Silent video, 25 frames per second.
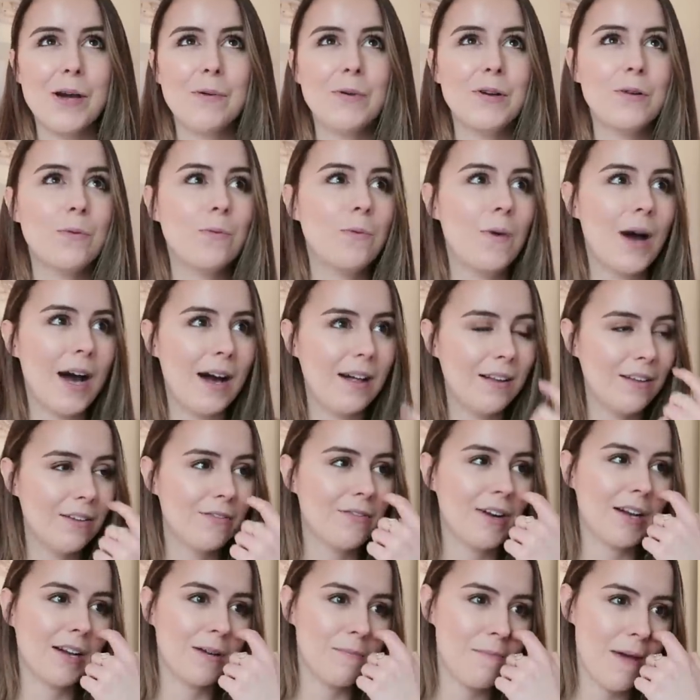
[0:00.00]
I would
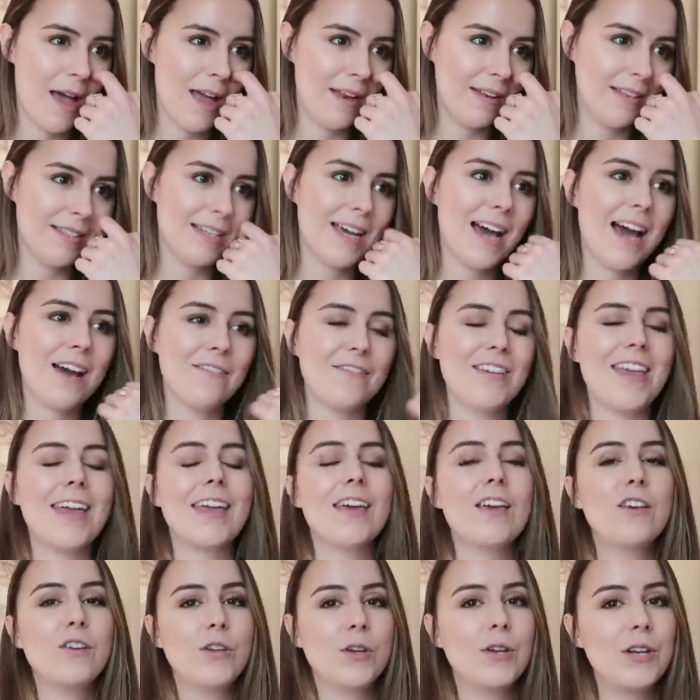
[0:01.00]
well recommend
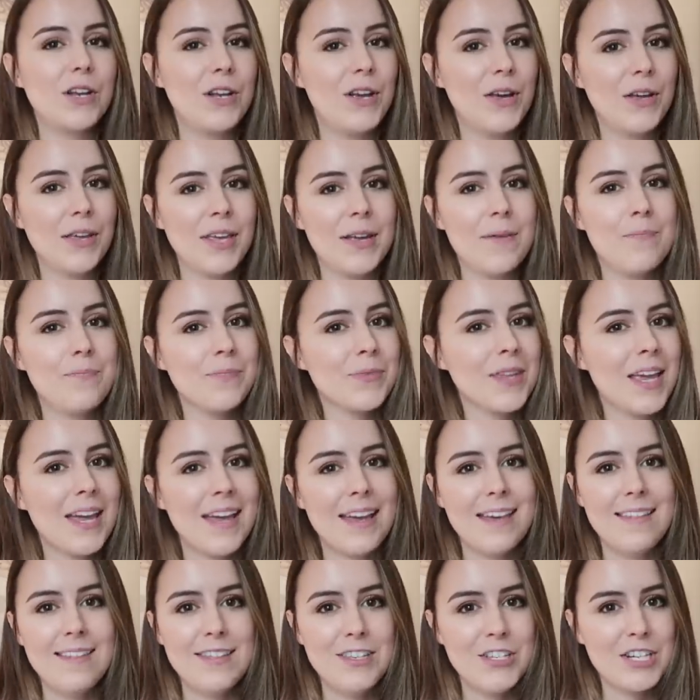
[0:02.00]
having a good look
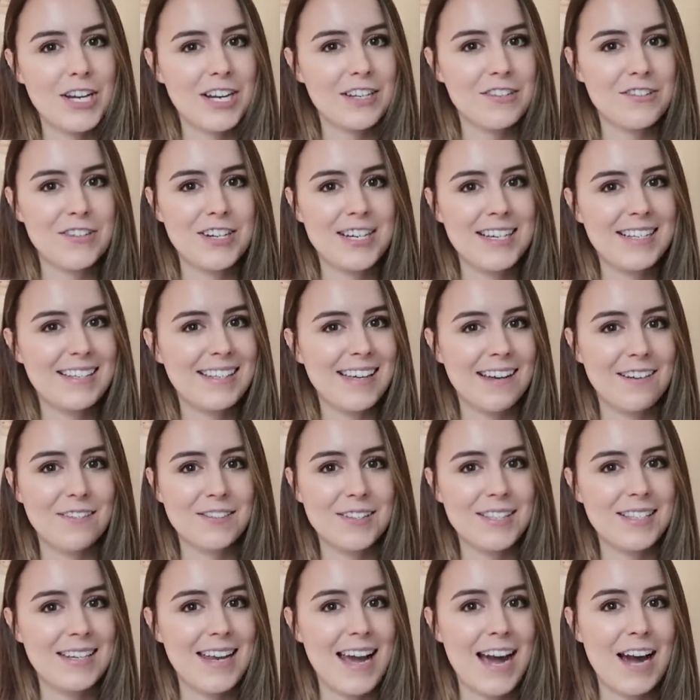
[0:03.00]
in the January
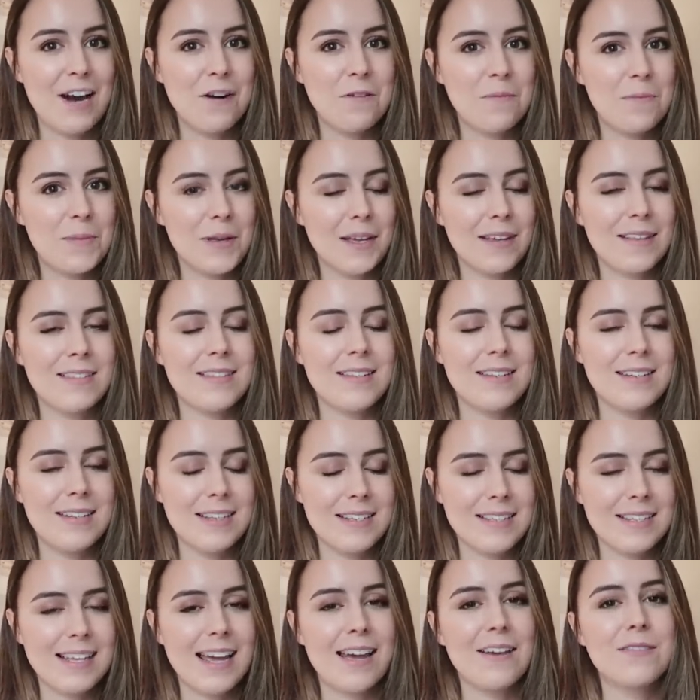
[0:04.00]
sales now, because the
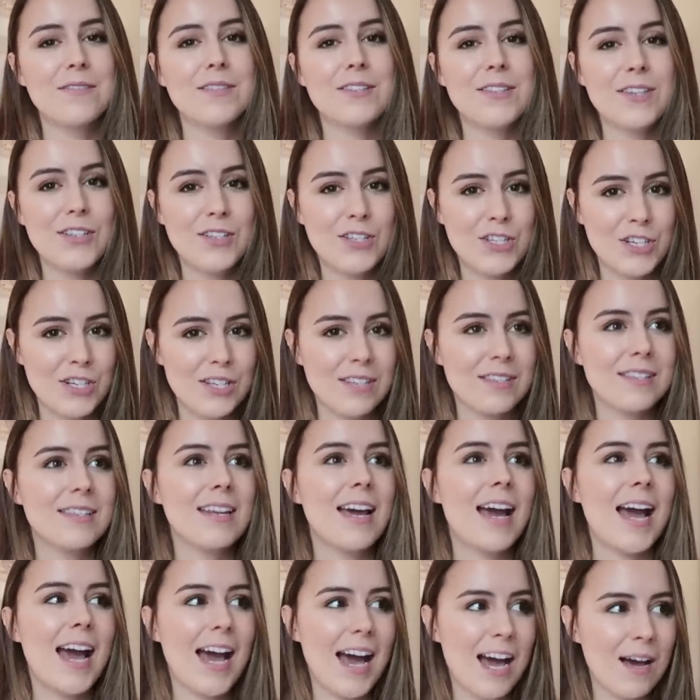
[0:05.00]
discounts are
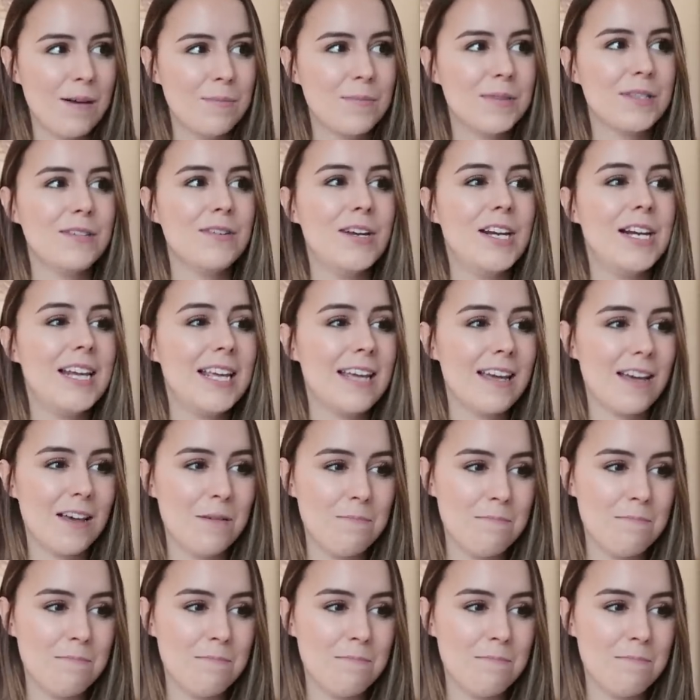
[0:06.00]
just absolutely